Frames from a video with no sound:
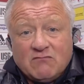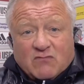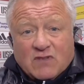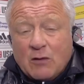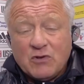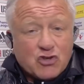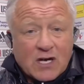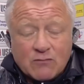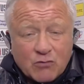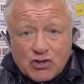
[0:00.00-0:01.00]
And yeah, we
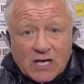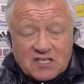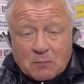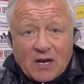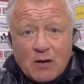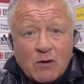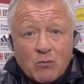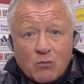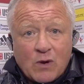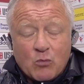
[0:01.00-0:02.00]
try we try to play
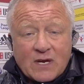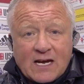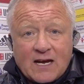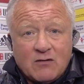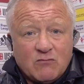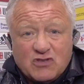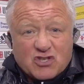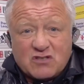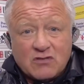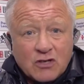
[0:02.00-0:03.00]
when when we can, and we
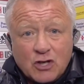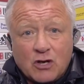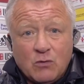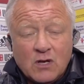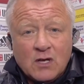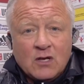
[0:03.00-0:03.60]
just you know